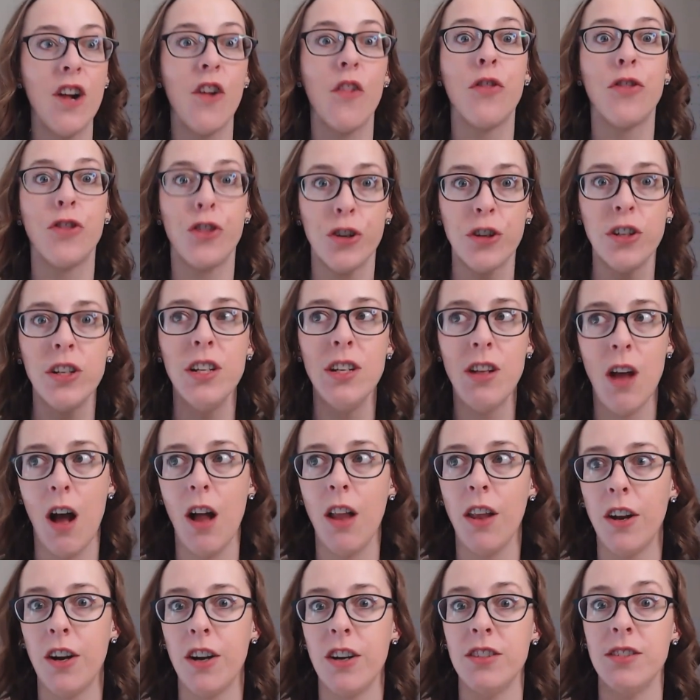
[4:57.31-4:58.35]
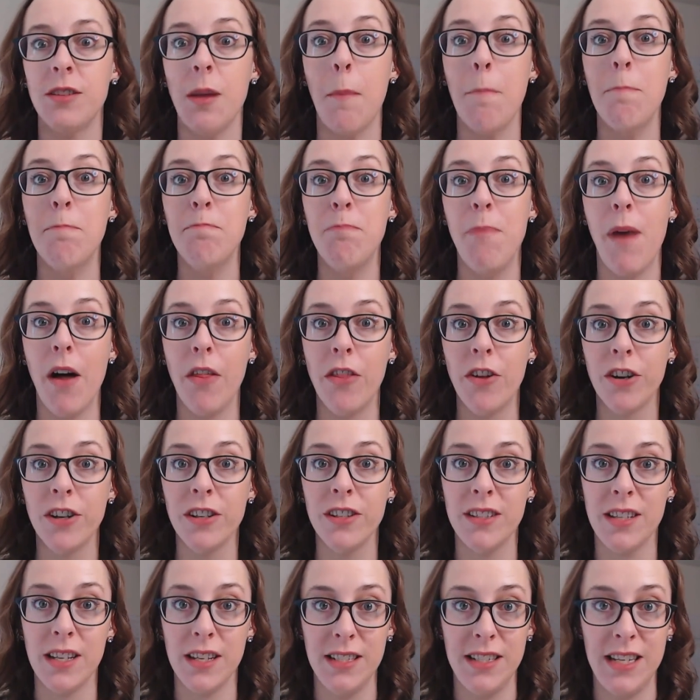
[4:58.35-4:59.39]
$30 Mother's
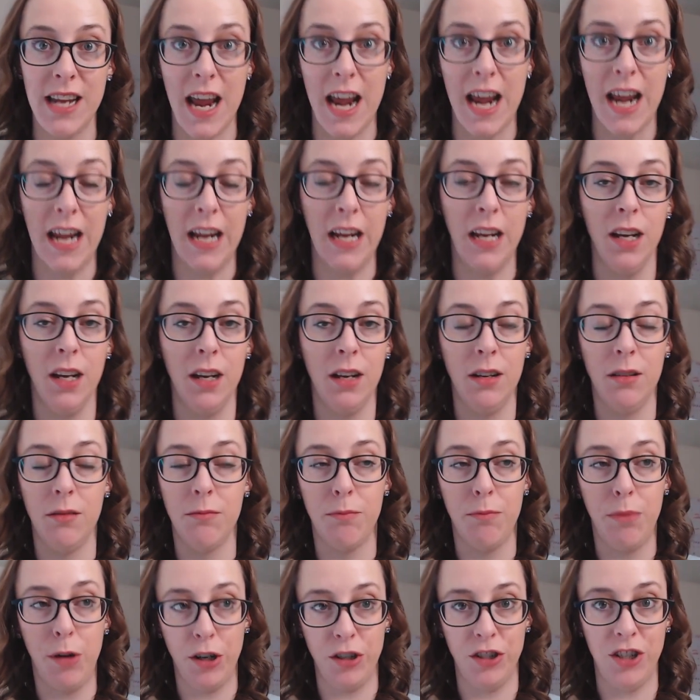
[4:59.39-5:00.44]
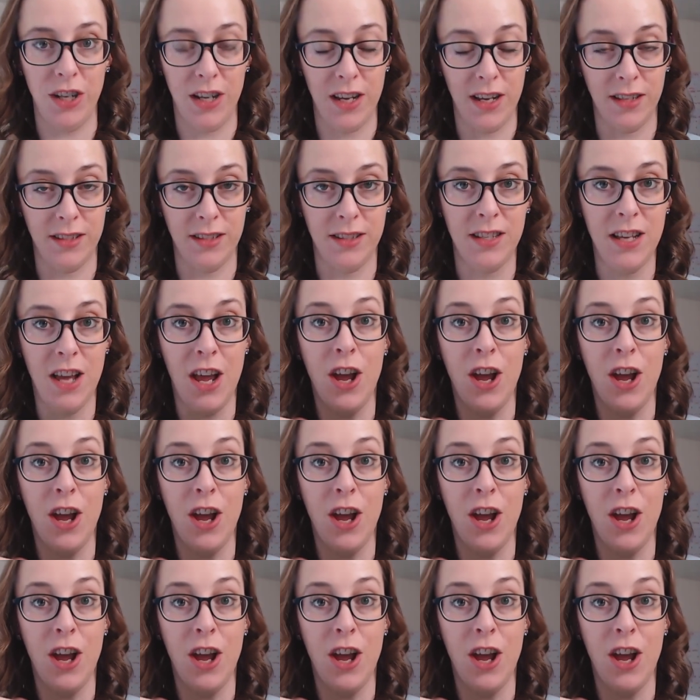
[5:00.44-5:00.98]
Day purchase.